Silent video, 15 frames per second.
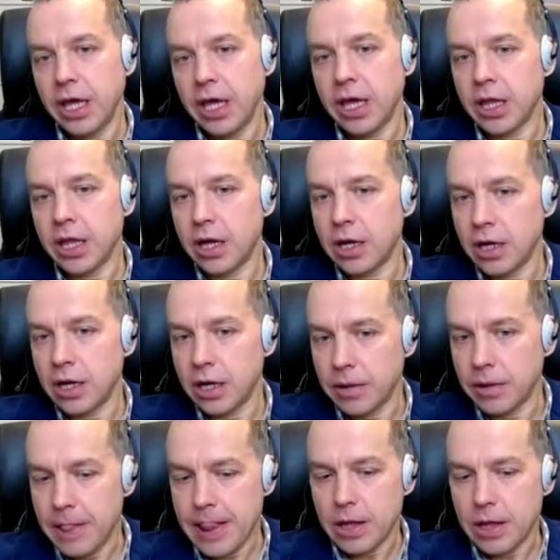And
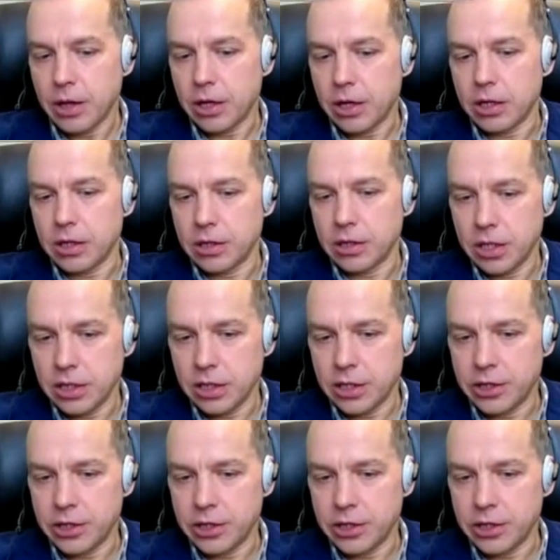uh, uh, the,